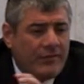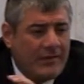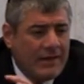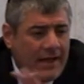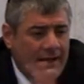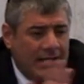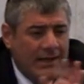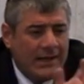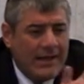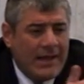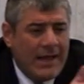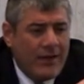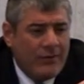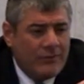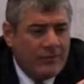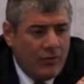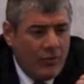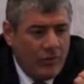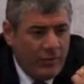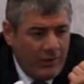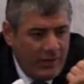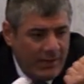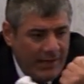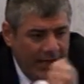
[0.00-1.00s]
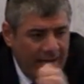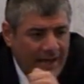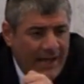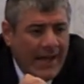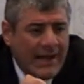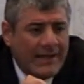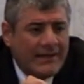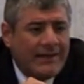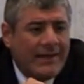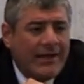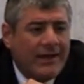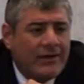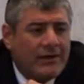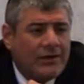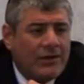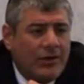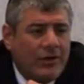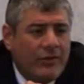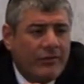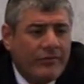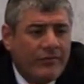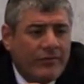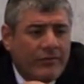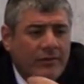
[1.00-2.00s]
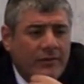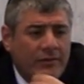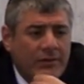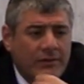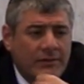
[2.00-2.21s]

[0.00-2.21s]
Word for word: not allowed, only under clothes.